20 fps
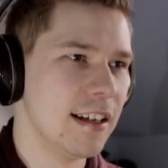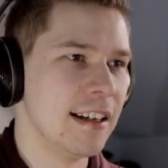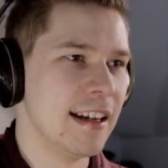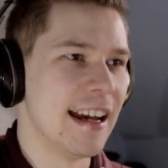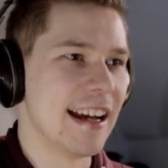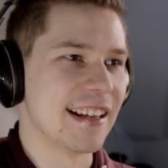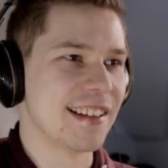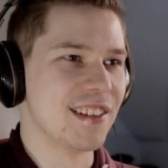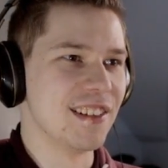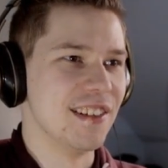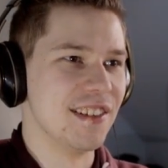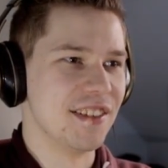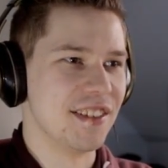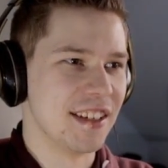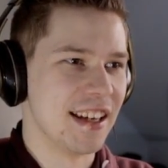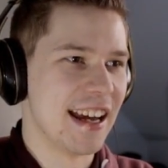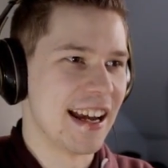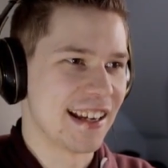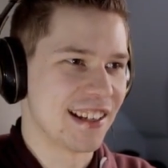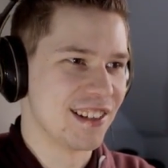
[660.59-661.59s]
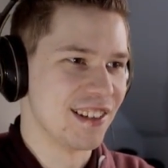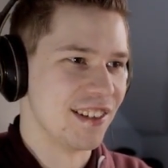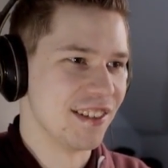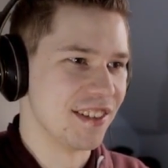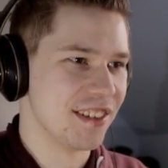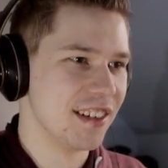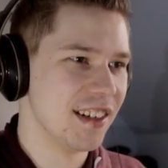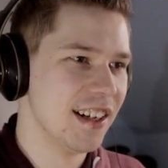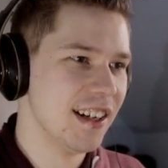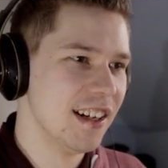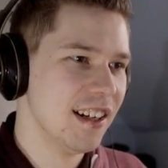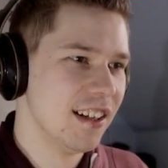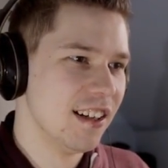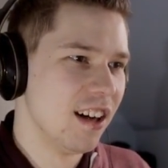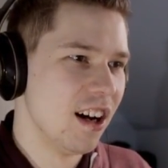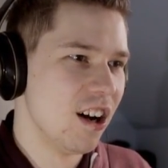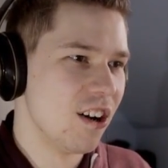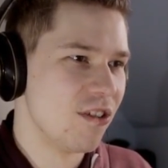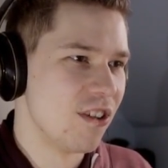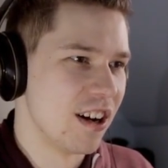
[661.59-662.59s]
Excellent, excellent.
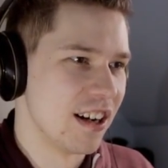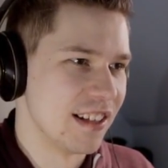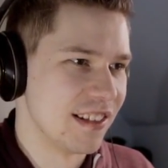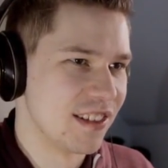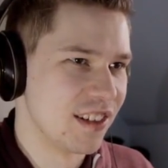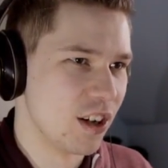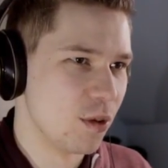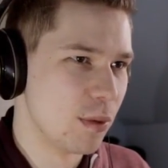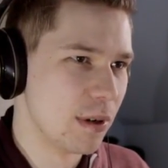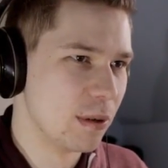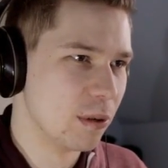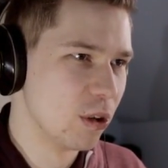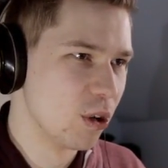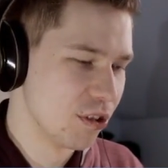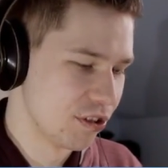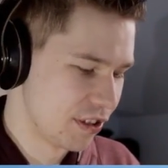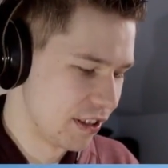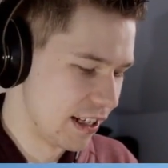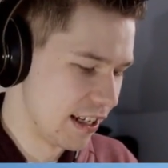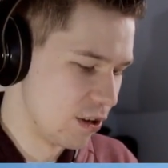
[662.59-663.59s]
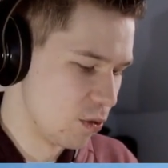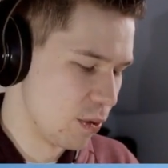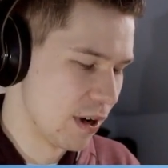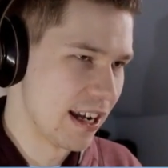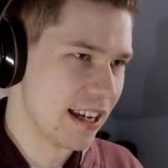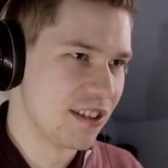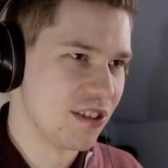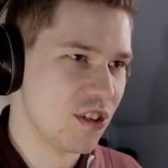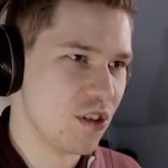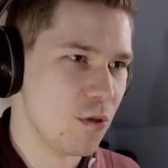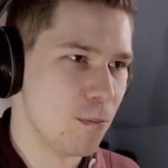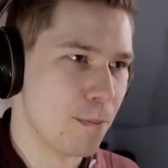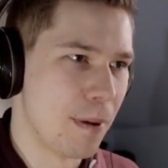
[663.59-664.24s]
Alright, so we will also need a way to